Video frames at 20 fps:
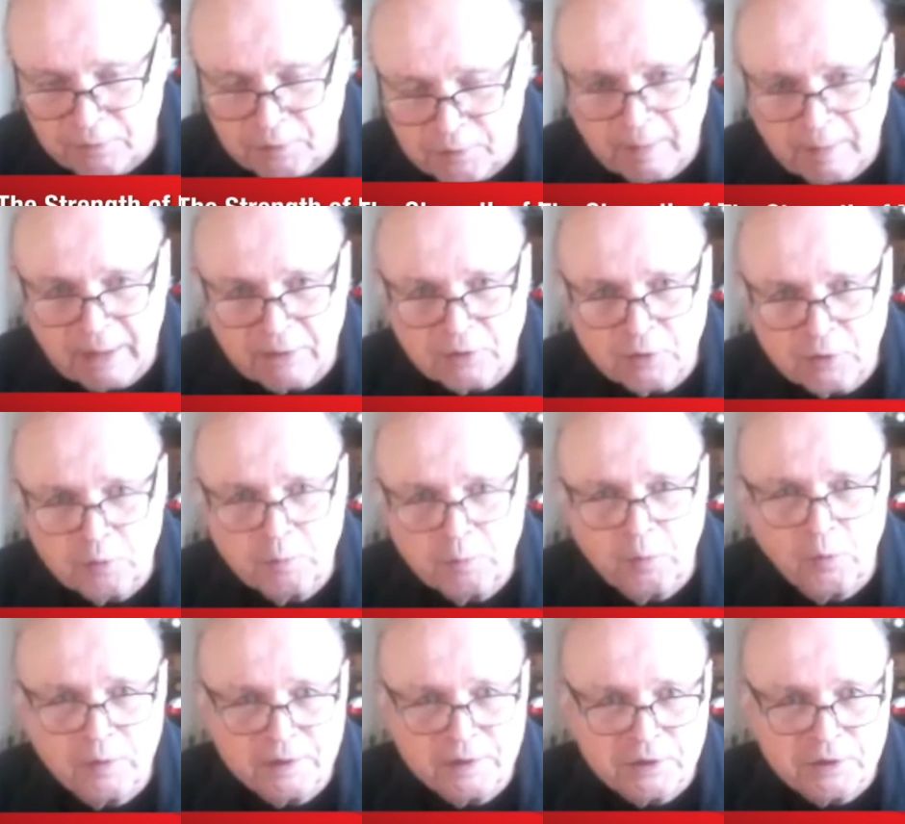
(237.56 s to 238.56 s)
about 2
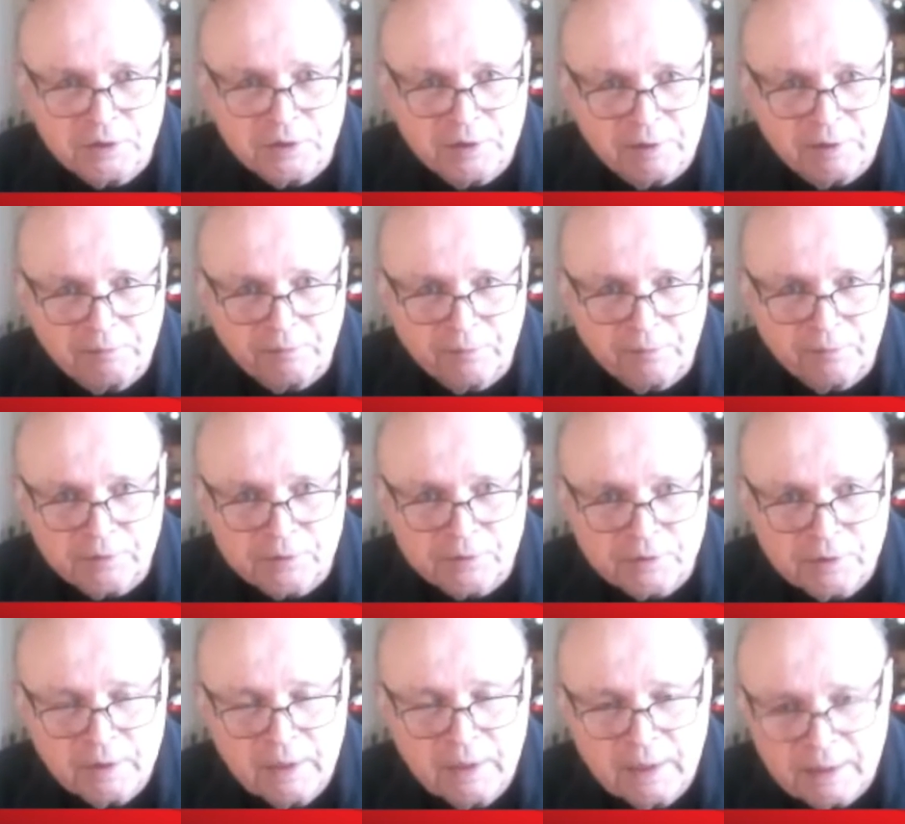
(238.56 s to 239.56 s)
points
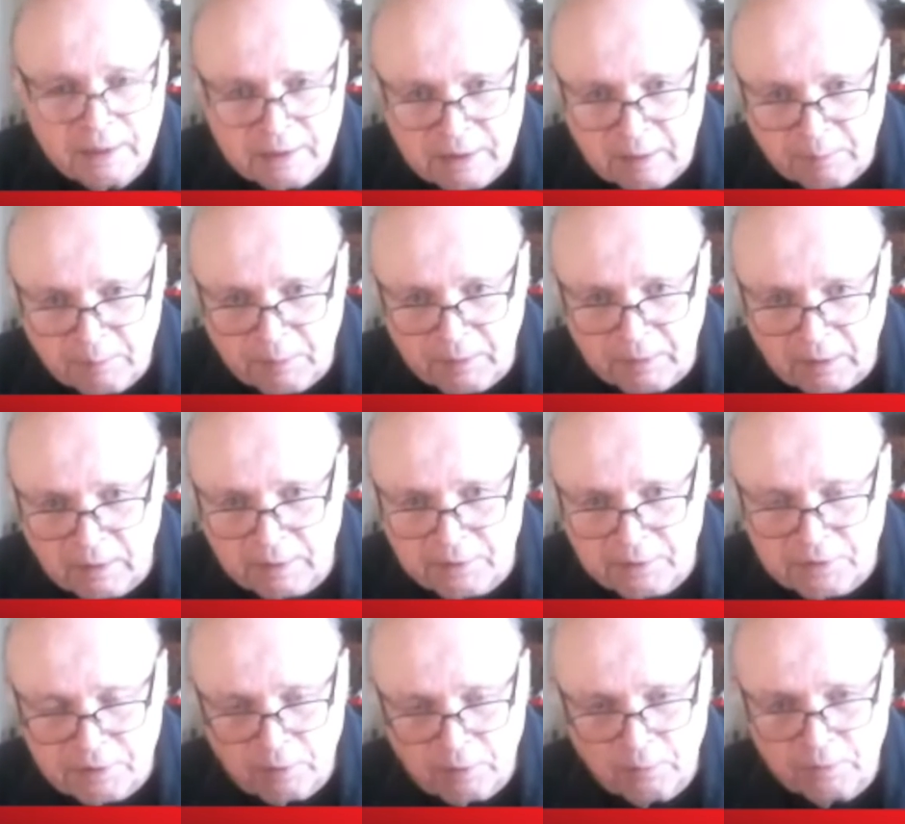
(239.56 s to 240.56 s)
difference typically.
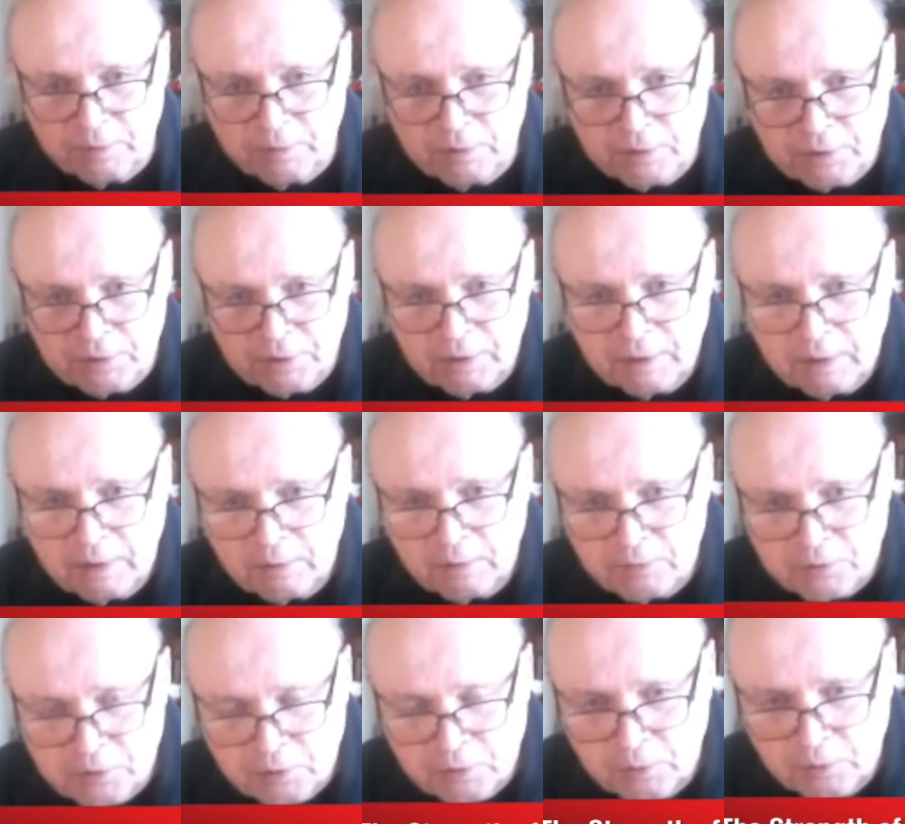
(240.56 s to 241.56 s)
So when you see
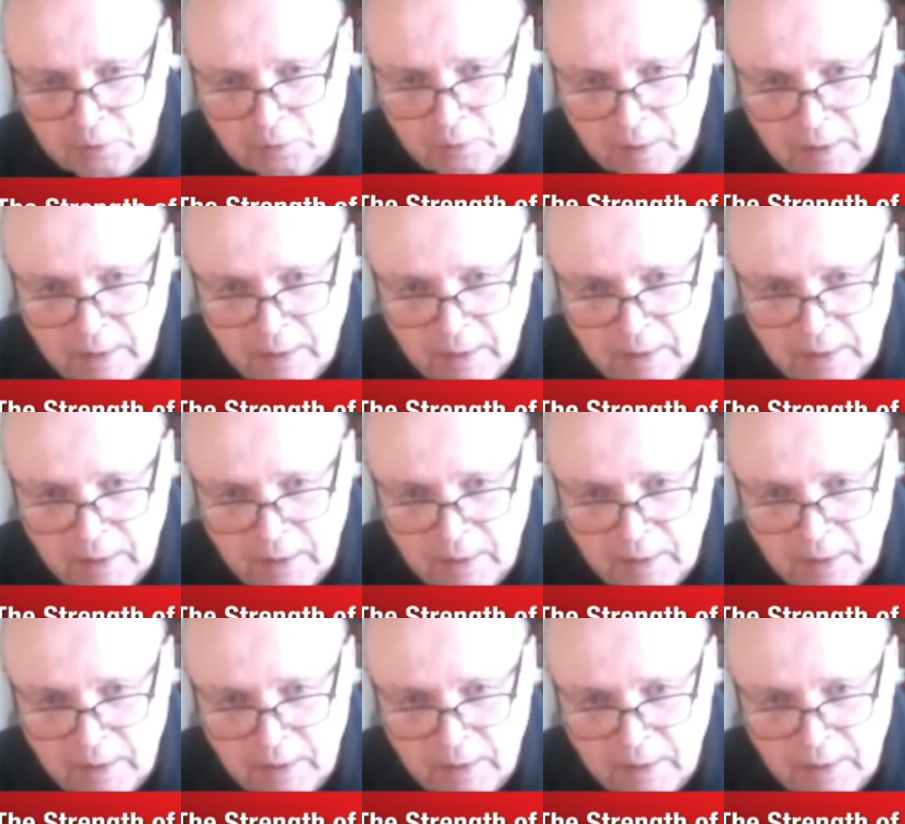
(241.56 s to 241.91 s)
those two